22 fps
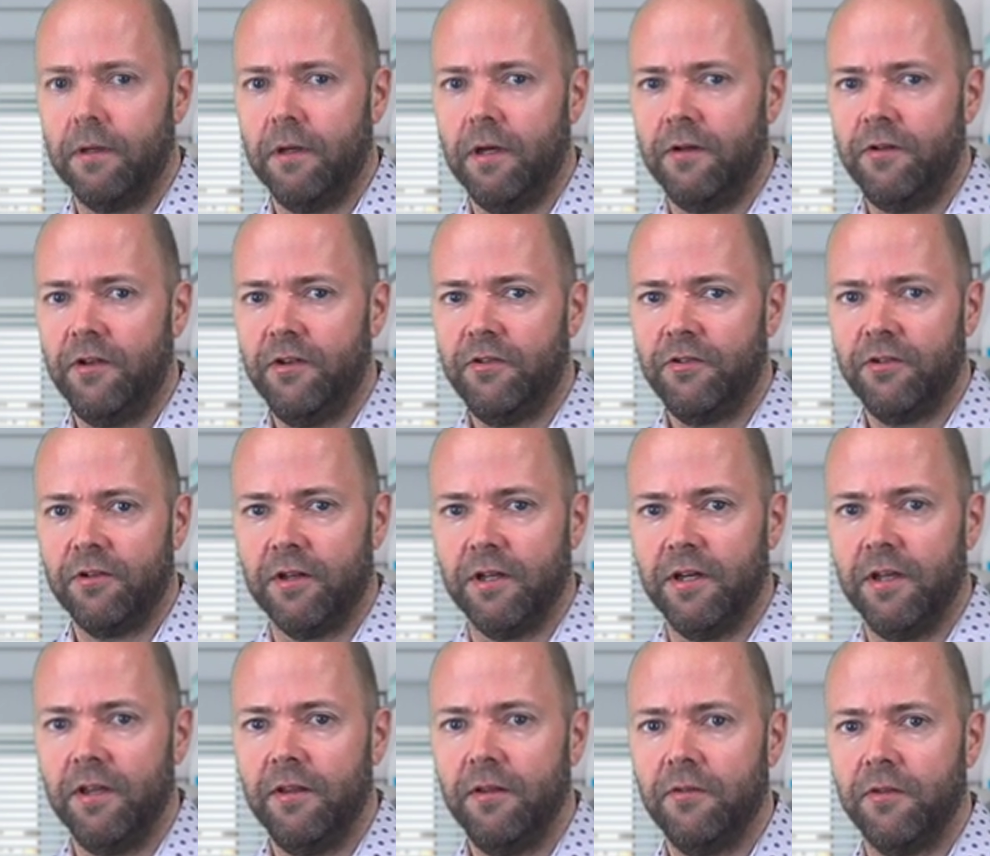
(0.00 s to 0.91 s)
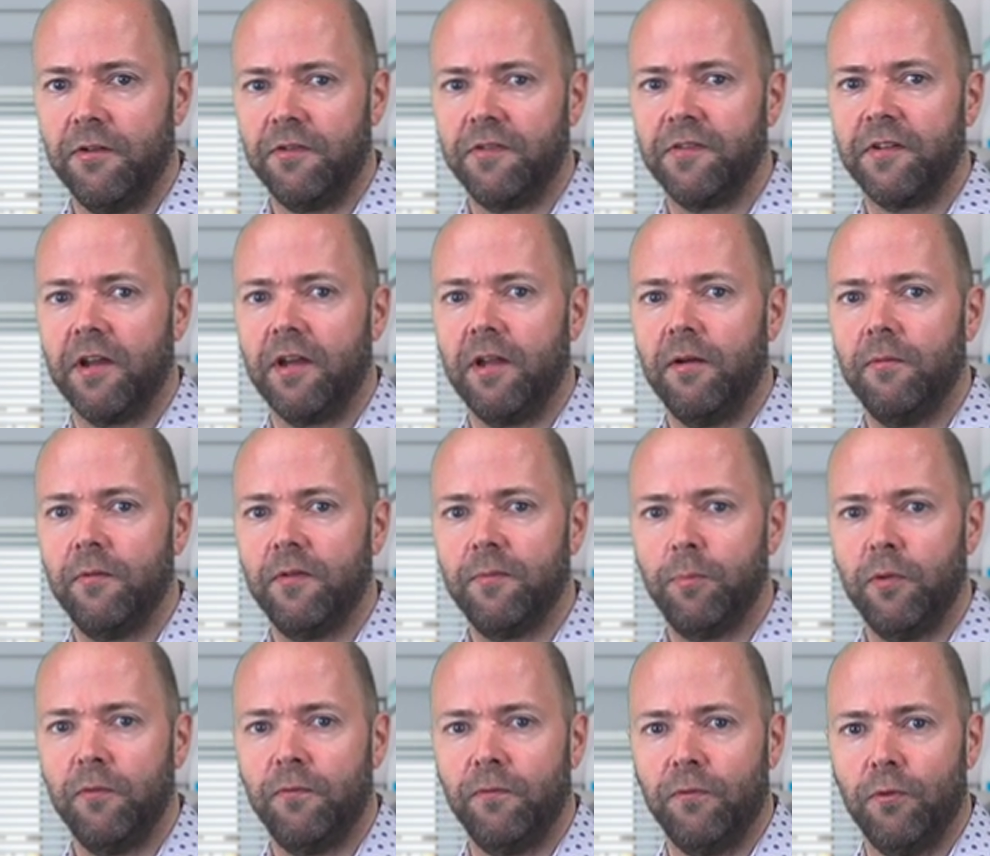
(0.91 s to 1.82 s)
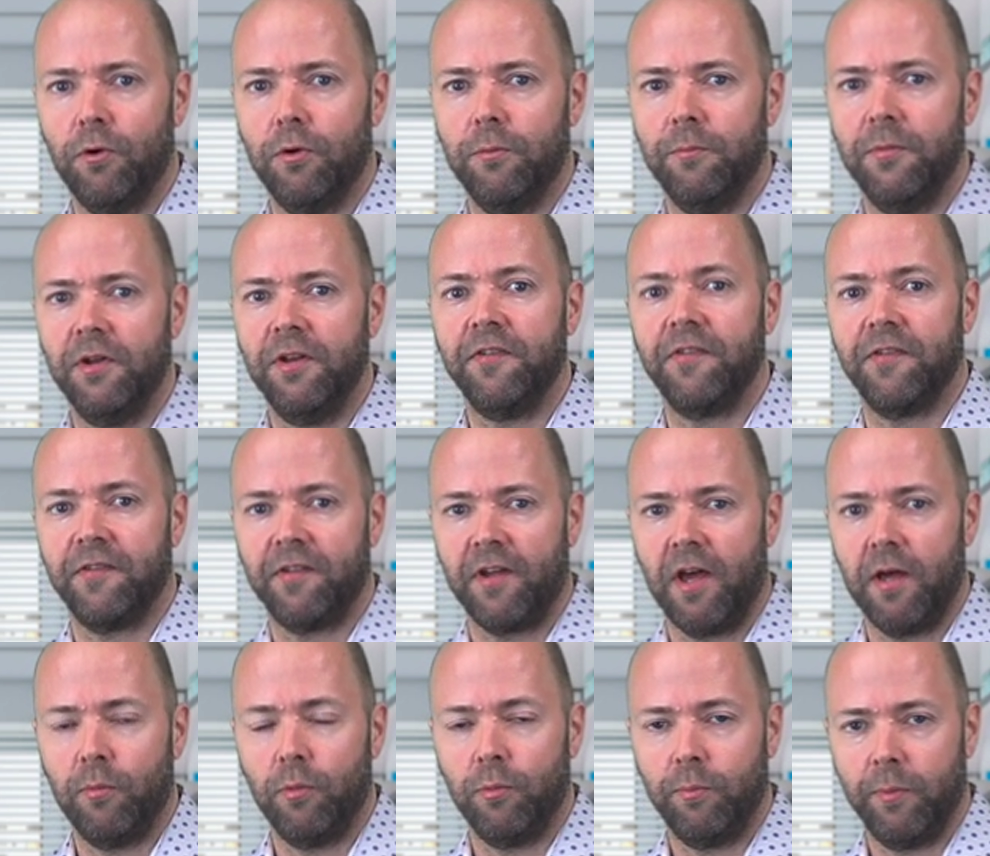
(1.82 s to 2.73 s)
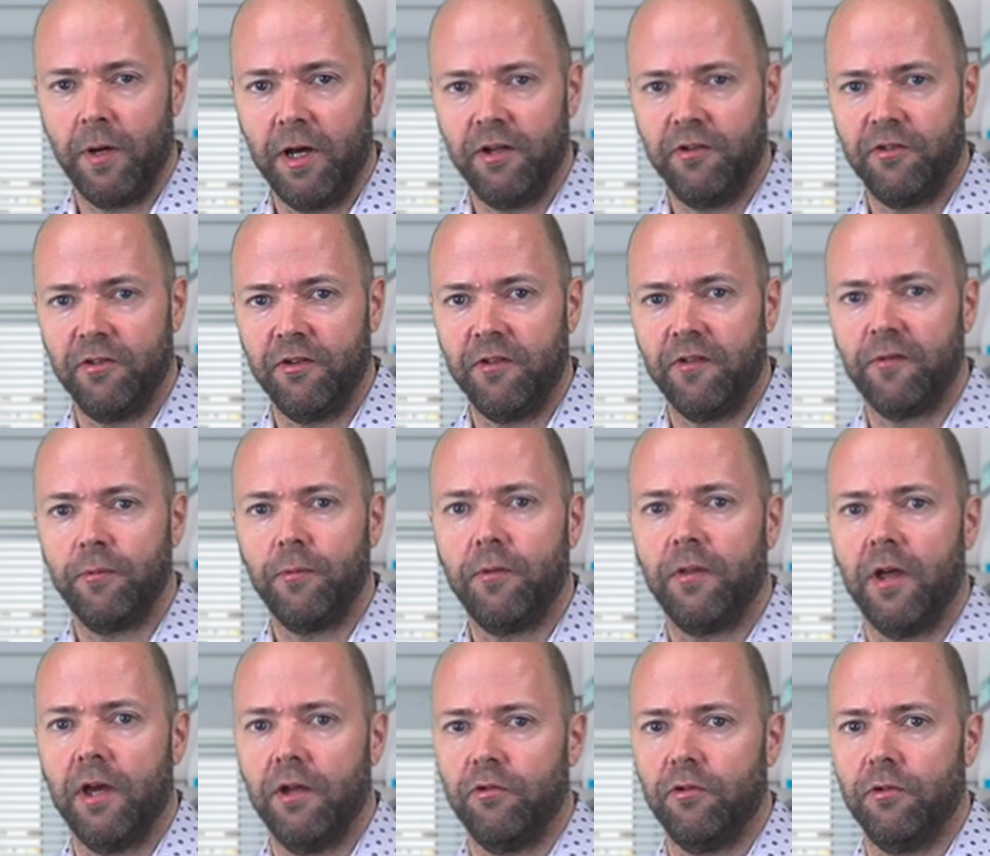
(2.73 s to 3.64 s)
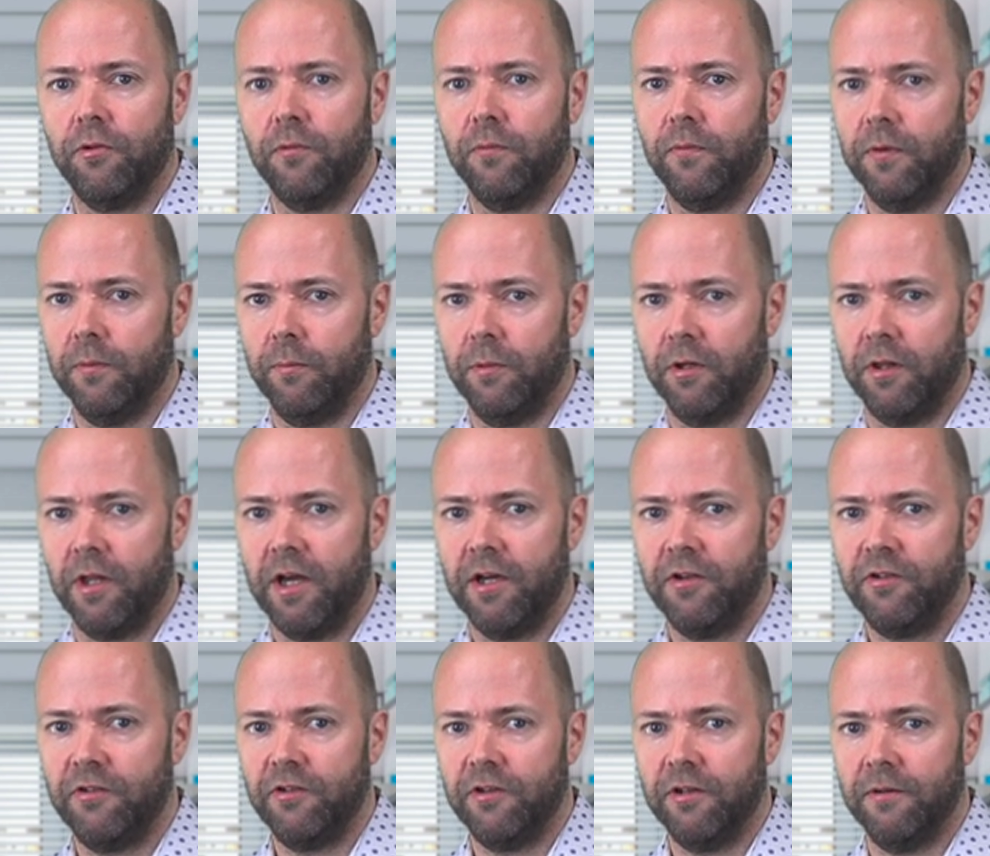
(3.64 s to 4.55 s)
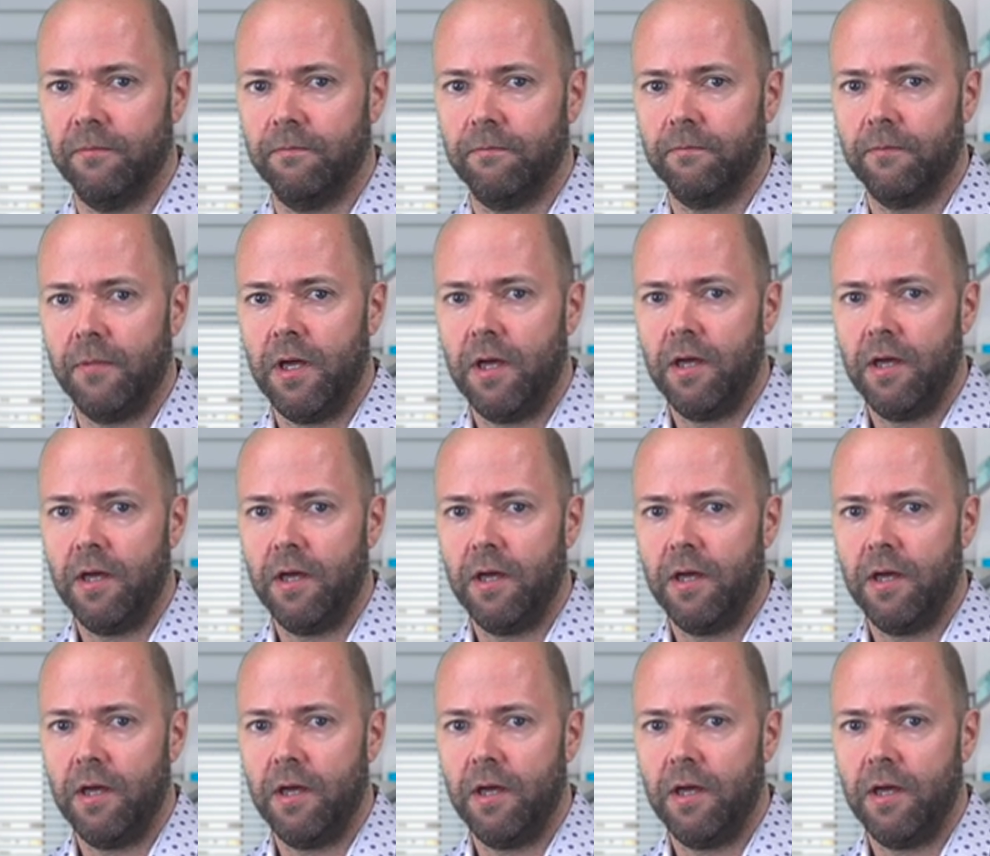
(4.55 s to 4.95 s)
Additionally, the study was performed in stable patients with atrial fibrillation.